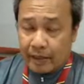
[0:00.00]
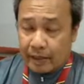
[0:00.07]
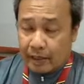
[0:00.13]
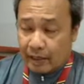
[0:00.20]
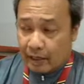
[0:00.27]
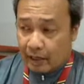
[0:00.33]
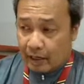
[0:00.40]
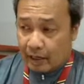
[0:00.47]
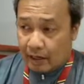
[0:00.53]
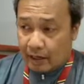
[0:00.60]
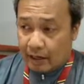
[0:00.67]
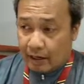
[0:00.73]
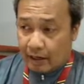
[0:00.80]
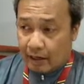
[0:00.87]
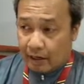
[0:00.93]

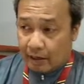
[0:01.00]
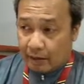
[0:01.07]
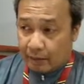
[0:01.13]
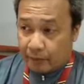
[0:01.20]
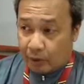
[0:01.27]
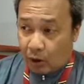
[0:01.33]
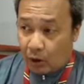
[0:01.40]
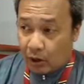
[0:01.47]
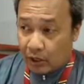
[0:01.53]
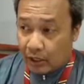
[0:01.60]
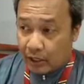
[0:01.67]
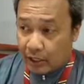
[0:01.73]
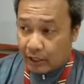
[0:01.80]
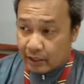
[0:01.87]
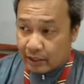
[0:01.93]

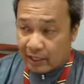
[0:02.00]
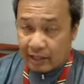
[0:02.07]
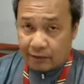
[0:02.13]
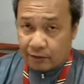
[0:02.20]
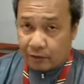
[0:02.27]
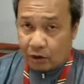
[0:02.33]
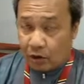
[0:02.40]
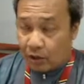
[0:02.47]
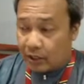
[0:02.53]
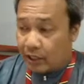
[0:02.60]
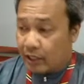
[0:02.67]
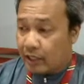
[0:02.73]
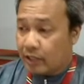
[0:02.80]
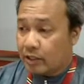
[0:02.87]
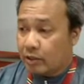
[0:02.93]
set of
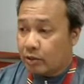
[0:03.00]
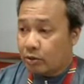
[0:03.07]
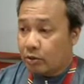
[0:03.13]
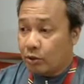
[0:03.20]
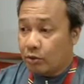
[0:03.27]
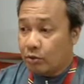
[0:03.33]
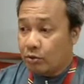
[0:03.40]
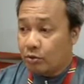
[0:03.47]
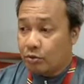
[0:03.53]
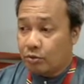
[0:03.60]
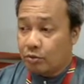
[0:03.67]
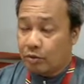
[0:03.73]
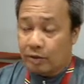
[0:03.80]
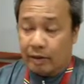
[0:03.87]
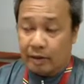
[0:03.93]
colonies, you
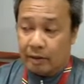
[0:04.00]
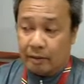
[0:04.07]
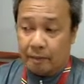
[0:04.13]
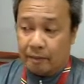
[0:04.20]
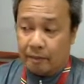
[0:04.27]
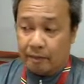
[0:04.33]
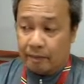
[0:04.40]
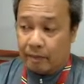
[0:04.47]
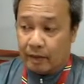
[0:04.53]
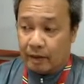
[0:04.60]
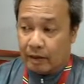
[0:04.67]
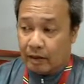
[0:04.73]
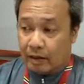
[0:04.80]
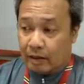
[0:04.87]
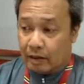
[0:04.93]
use
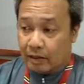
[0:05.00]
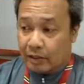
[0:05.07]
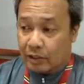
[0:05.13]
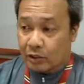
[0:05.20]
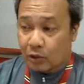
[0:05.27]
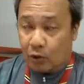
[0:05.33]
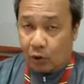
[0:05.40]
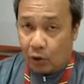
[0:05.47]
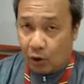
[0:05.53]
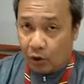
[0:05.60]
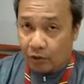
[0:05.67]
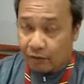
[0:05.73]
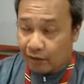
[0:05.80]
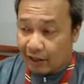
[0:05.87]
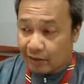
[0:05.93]
this
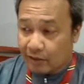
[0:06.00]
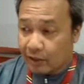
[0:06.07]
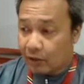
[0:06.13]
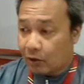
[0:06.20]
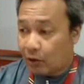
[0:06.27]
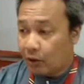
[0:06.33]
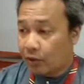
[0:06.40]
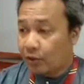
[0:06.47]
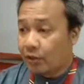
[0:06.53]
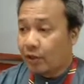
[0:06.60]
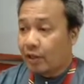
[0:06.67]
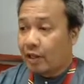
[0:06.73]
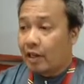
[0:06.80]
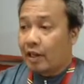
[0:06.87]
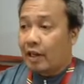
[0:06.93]
cloth, velvet cloth,
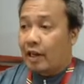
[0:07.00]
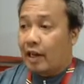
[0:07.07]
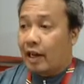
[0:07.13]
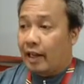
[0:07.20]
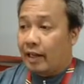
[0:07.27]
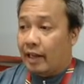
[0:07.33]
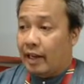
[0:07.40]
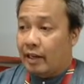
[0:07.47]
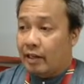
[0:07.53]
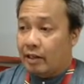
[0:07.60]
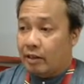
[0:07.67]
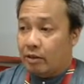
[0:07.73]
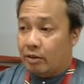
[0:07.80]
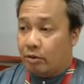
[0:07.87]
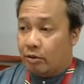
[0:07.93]
and then
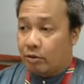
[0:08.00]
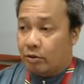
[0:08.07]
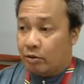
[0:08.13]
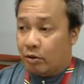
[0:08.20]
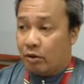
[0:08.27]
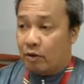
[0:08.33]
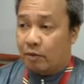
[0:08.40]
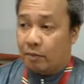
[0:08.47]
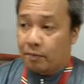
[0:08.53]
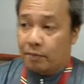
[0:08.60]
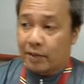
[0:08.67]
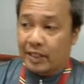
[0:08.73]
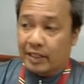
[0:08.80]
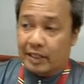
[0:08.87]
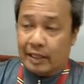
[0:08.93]
you sort of
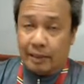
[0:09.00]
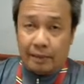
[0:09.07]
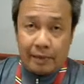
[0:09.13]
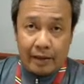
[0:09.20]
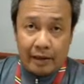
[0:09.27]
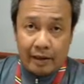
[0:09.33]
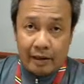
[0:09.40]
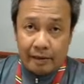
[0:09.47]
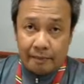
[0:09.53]
print it up there,